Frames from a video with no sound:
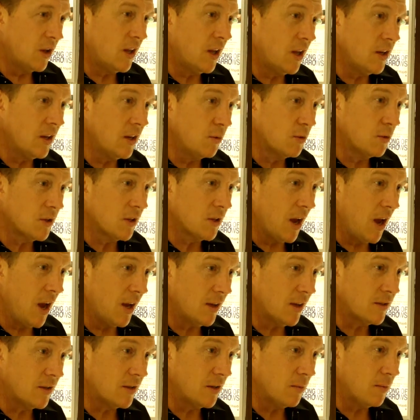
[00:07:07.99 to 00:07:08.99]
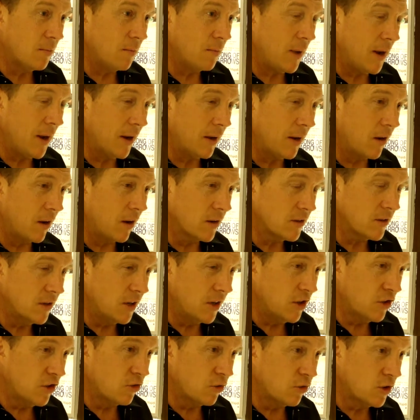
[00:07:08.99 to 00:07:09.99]
and then he was cast in Bangkok
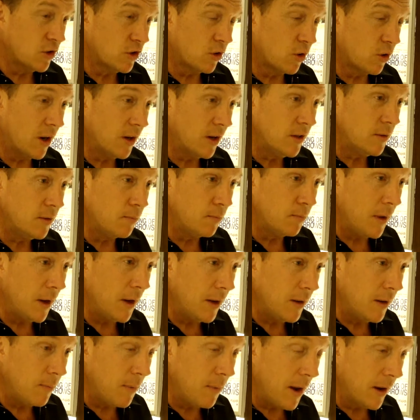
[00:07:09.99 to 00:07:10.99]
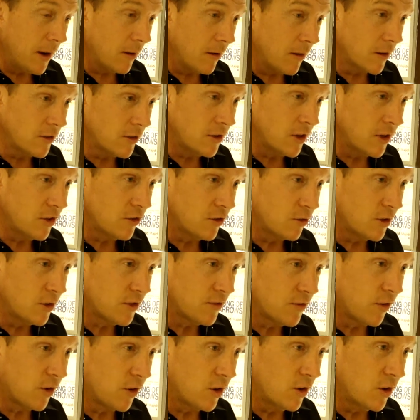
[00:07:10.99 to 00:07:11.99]
Dangerous, or had he made Bangkok
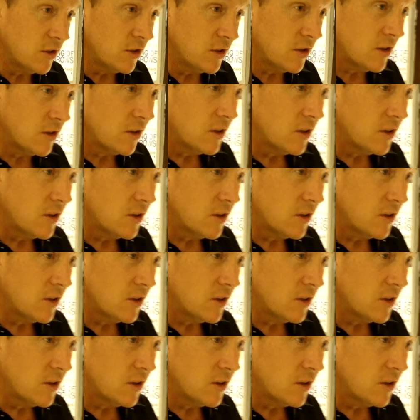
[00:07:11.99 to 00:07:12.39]
Dangerous first?